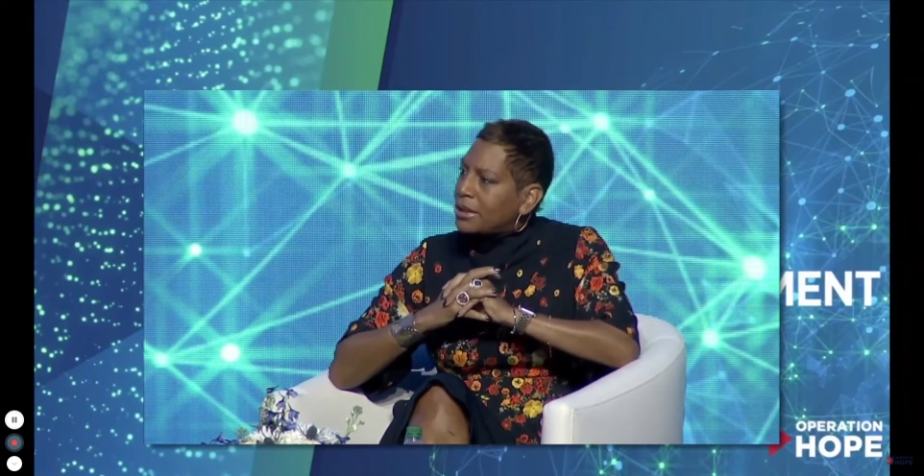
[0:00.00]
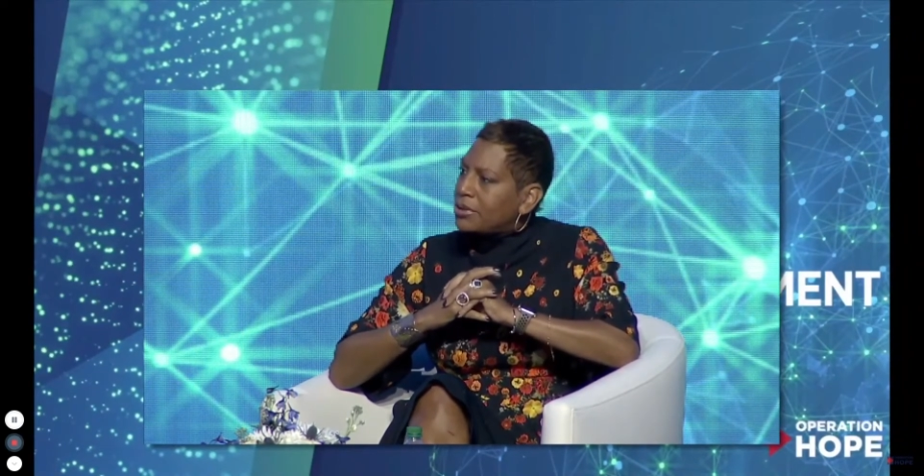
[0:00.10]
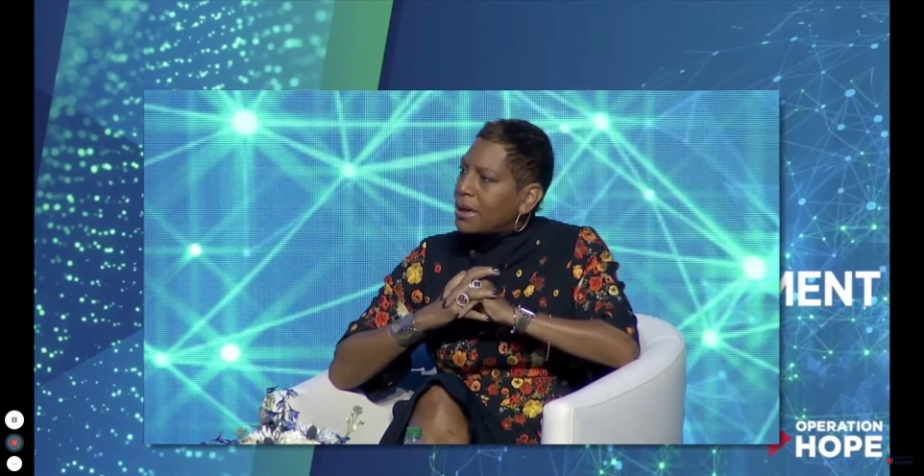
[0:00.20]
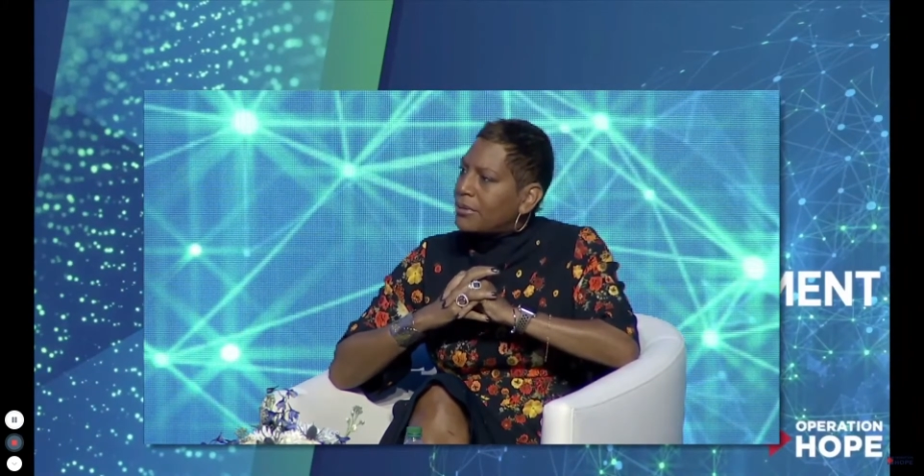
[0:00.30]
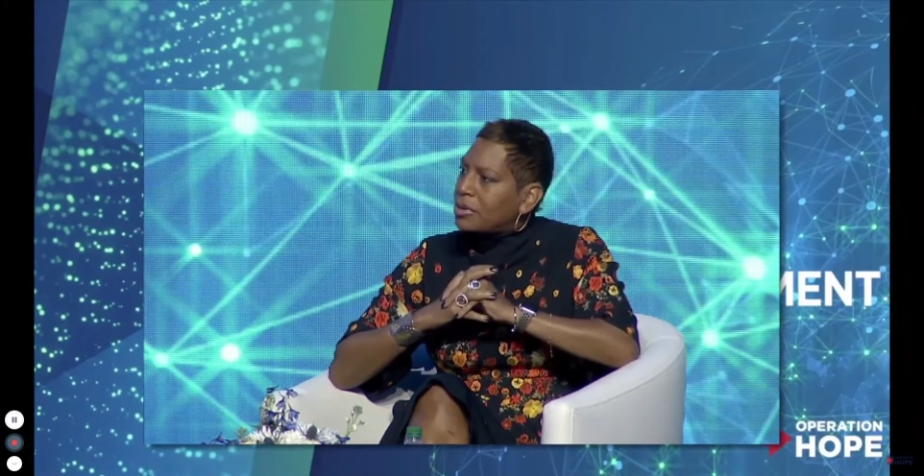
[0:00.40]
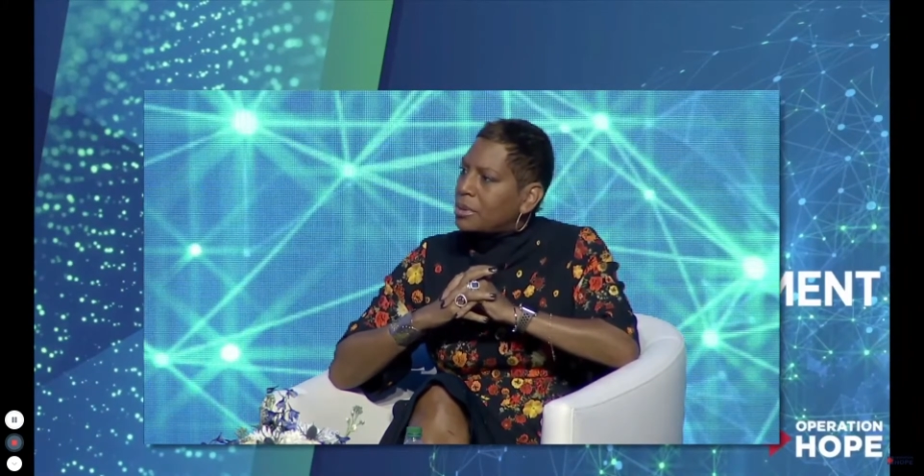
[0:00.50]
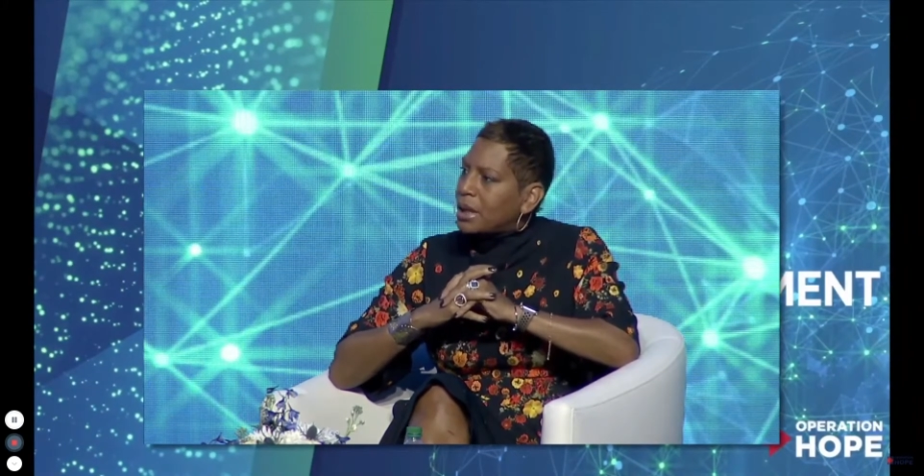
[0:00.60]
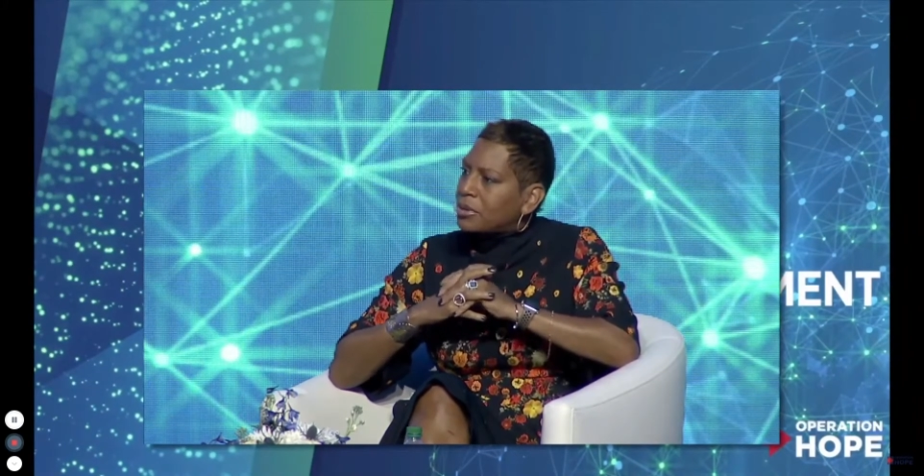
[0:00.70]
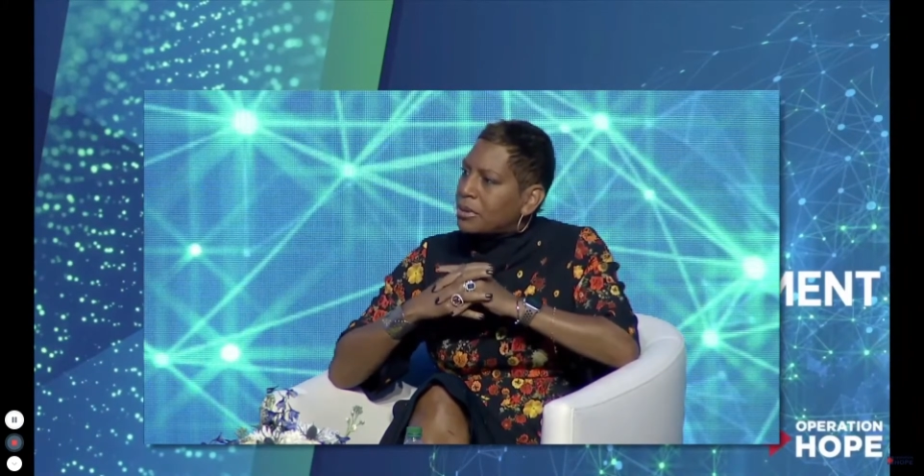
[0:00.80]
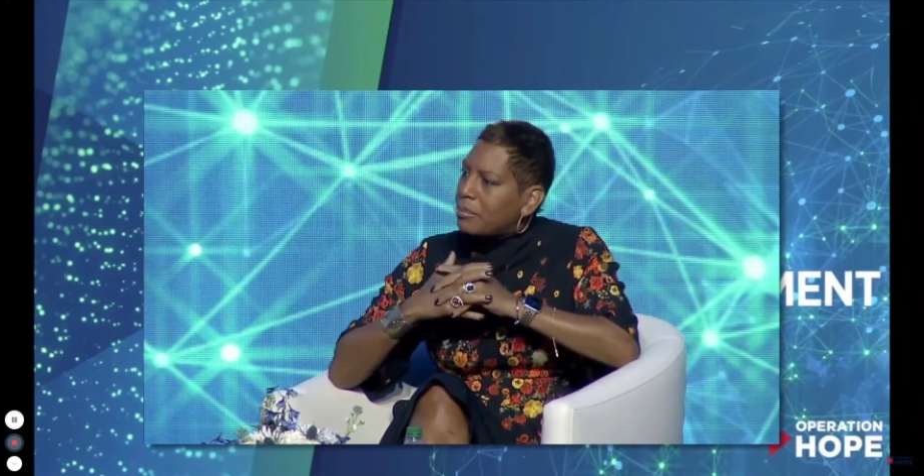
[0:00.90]
You have to be
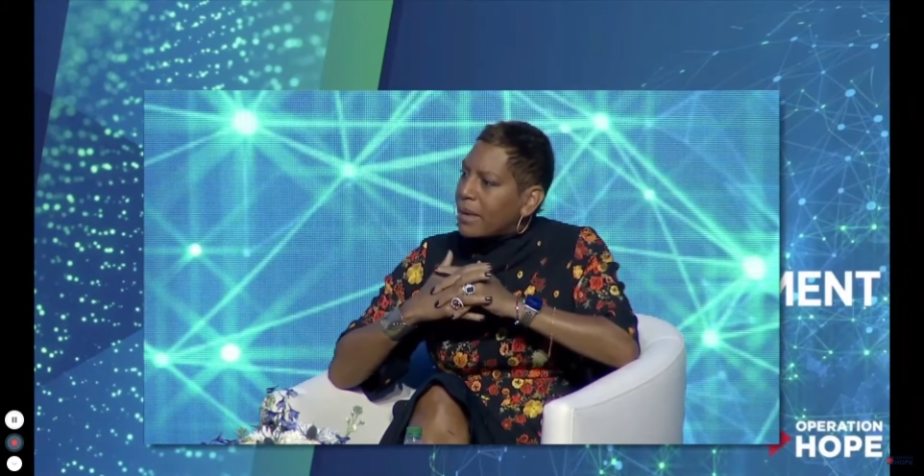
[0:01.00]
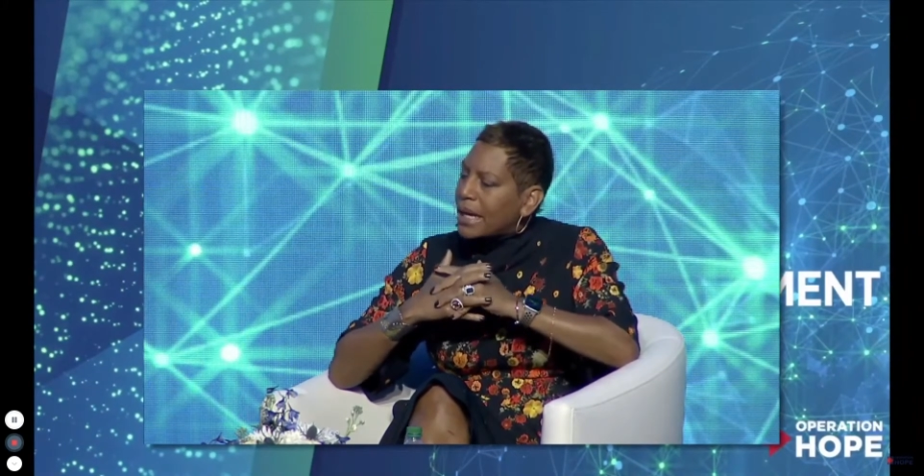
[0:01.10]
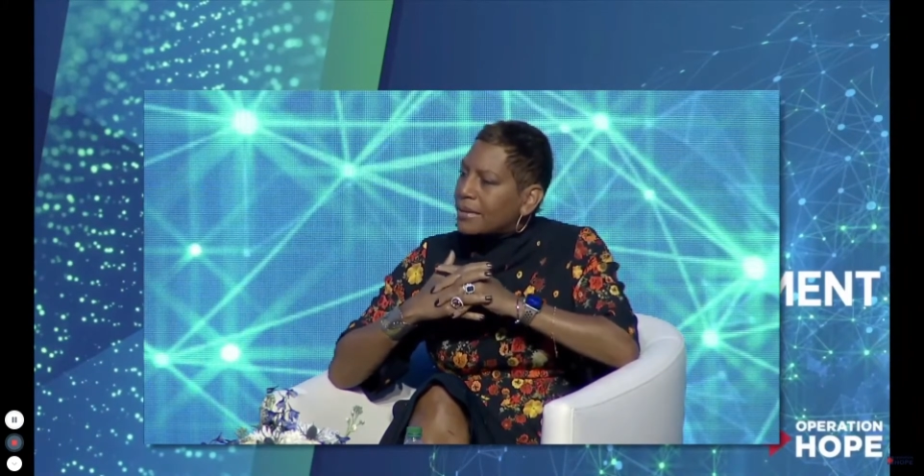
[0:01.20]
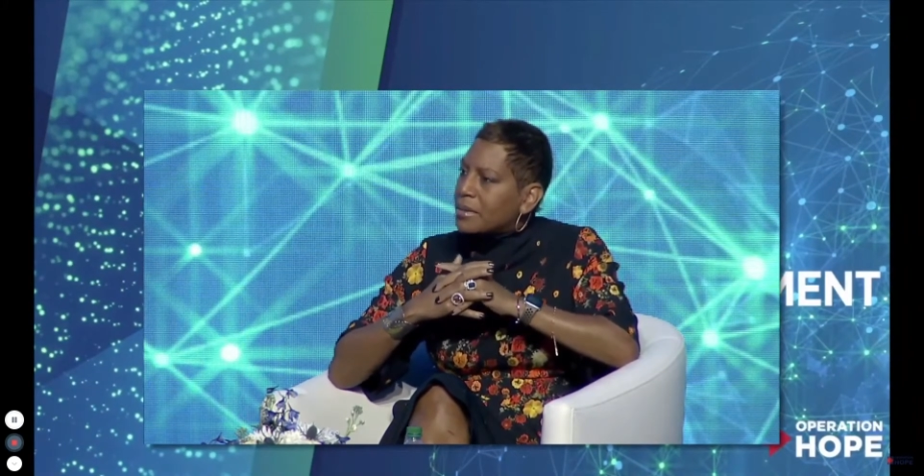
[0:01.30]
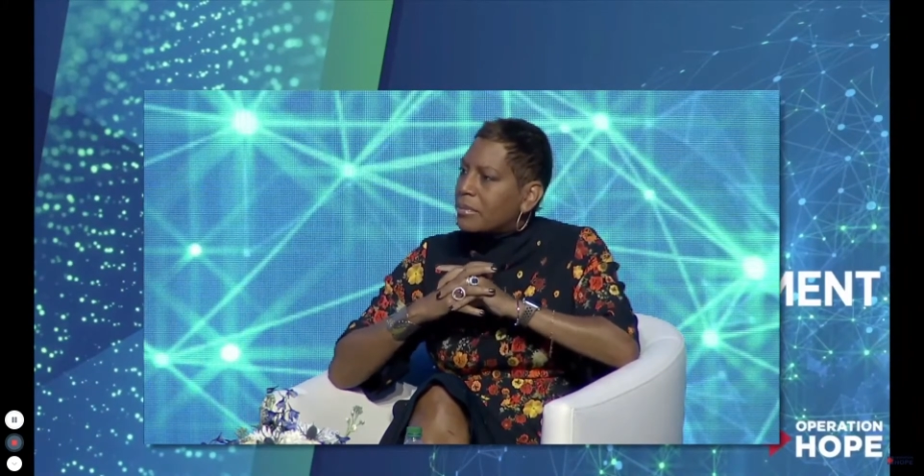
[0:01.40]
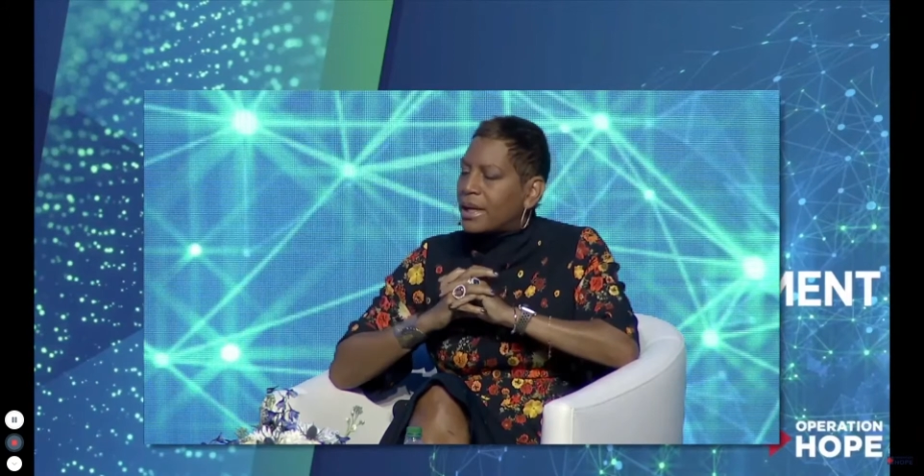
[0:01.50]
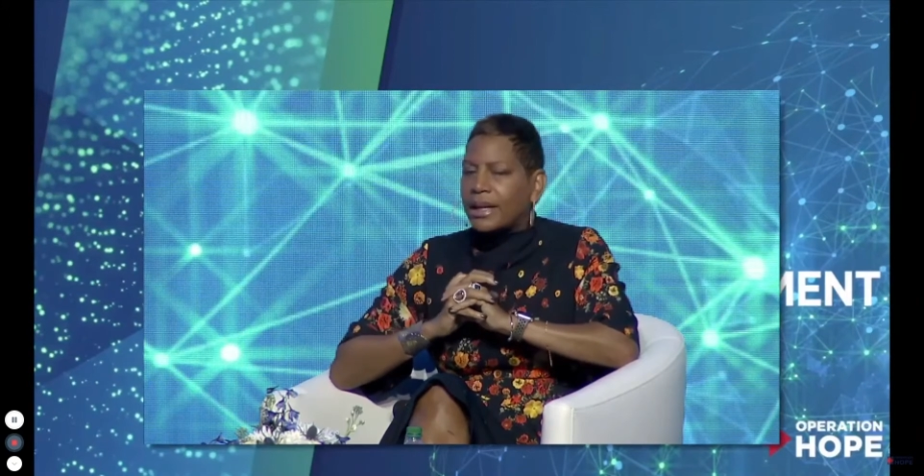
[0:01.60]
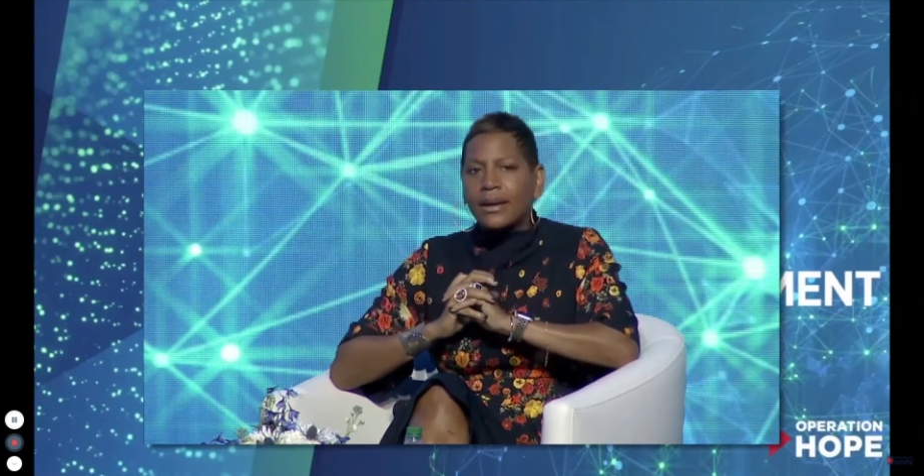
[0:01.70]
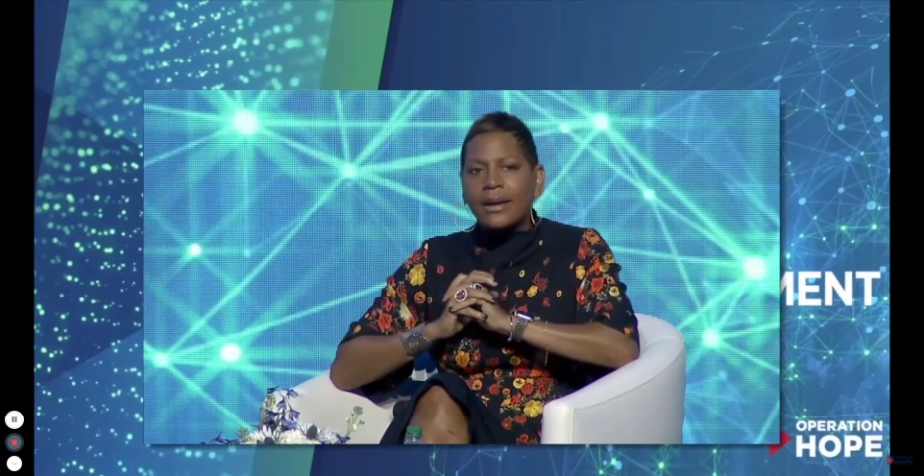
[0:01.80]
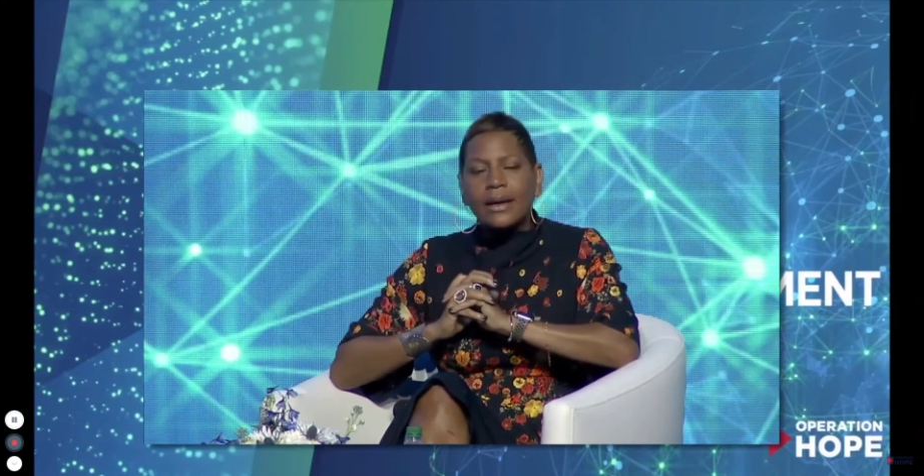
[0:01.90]
able to make the money.